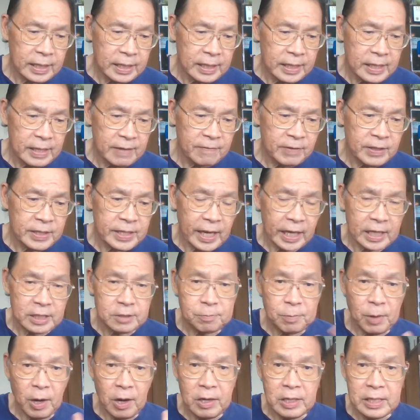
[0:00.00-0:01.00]
Even the
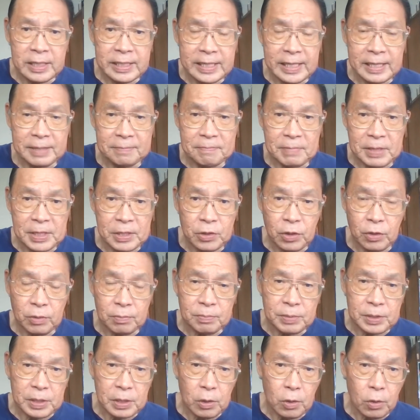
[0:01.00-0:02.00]
expiry date may not
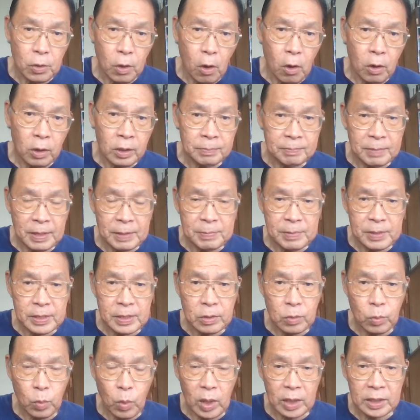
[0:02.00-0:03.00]
be long, maybe
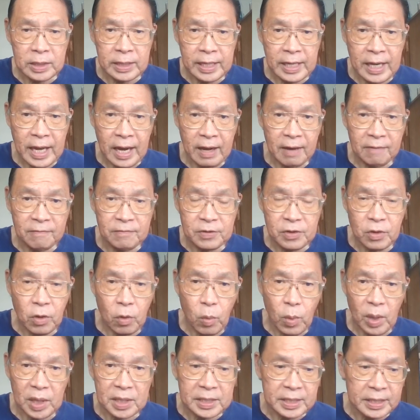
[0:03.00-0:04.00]
1.5 year or
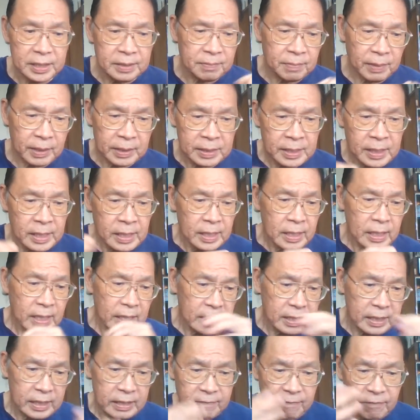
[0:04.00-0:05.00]
1 year, but
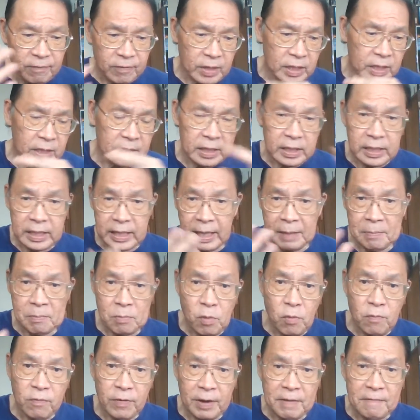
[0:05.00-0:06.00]
it can
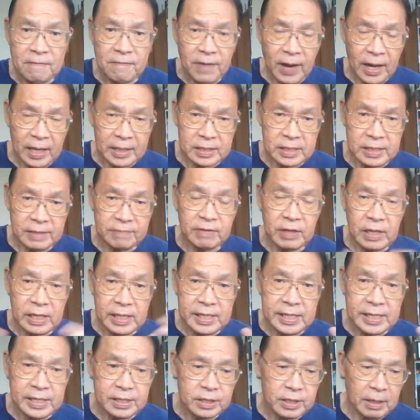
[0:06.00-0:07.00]
move very fast if the
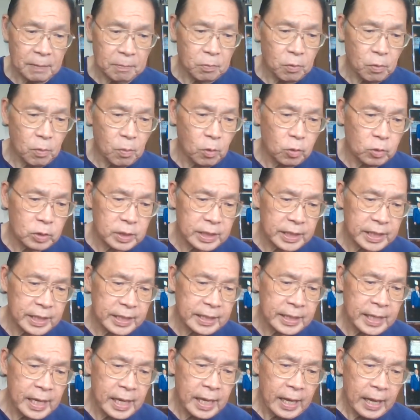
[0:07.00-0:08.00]
leaders are promoting
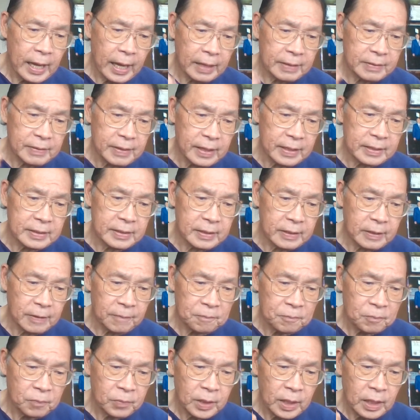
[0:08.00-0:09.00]
it. And then
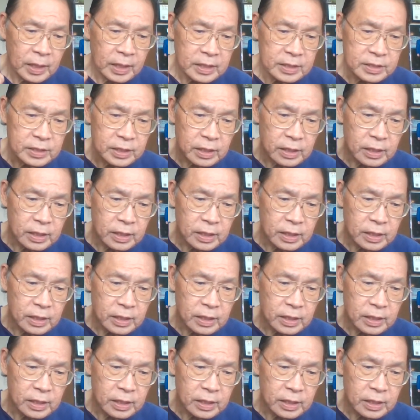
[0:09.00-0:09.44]
it's